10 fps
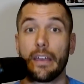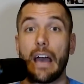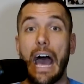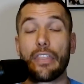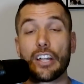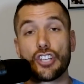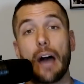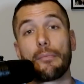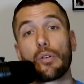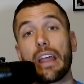I thought
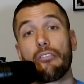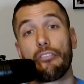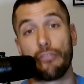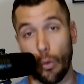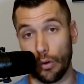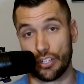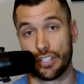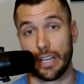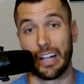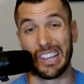Ja Morant
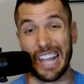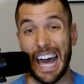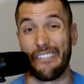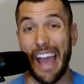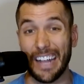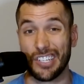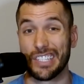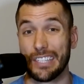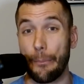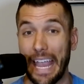forced a lot of actions
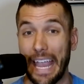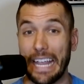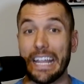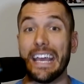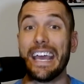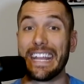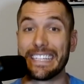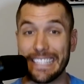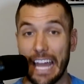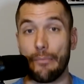in the paint
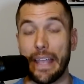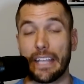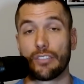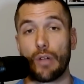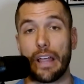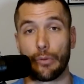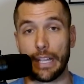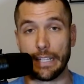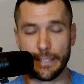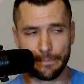instead of making the right
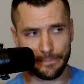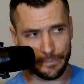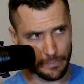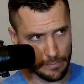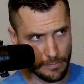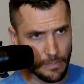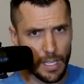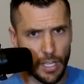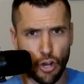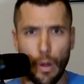reads.
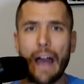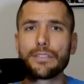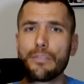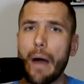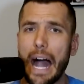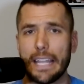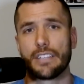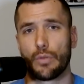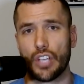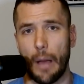Crowds of bodies
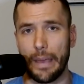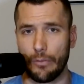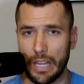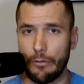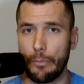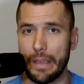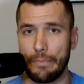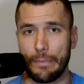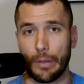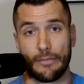would come in when he would beat
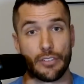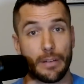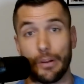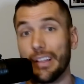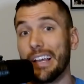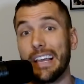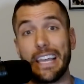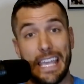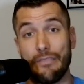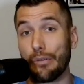people off the dribble.
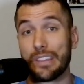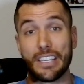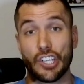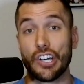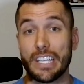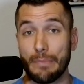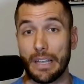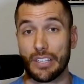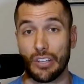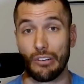Even with as good as
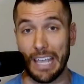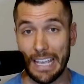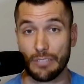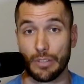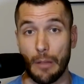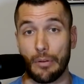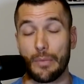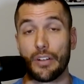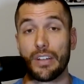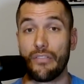Minnesota is with their
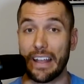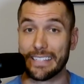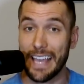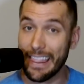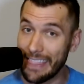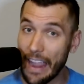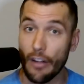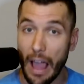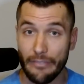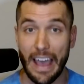perimeter defense, they are
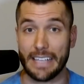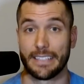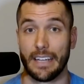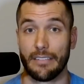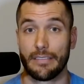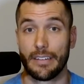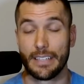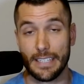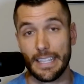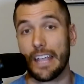not fast enough
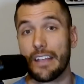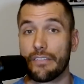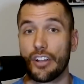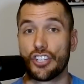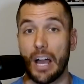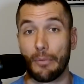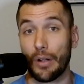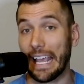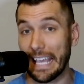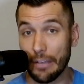to stay in front of Ja
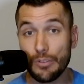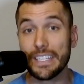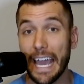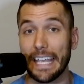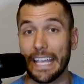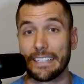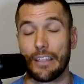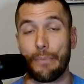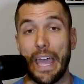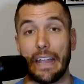Morant. He was getting into
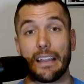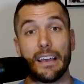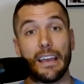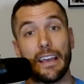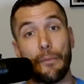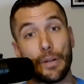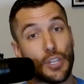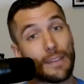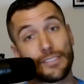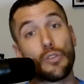the paint. But
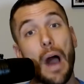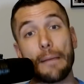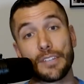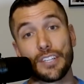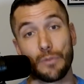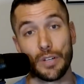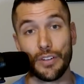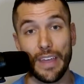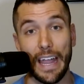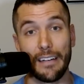you have two options when you're
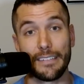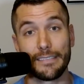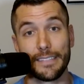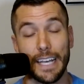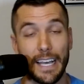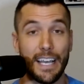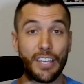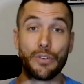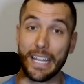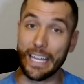there.
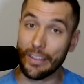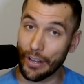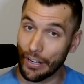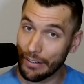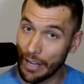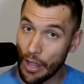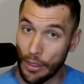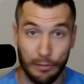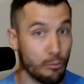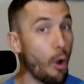You can either
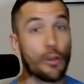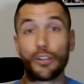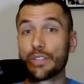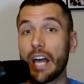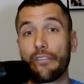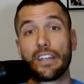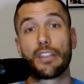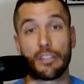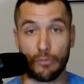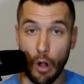throw yourself into
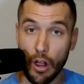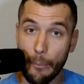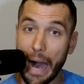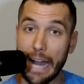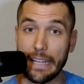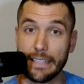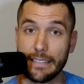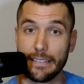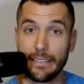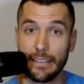the throng of
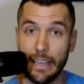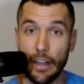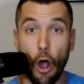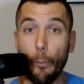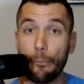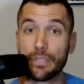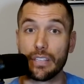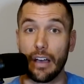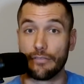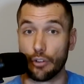bodies in hopes
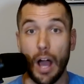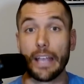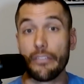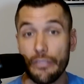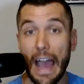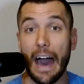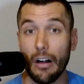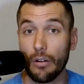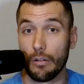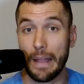of drawing a
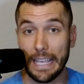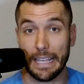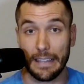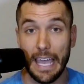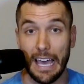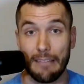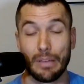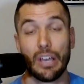foul or making a layup,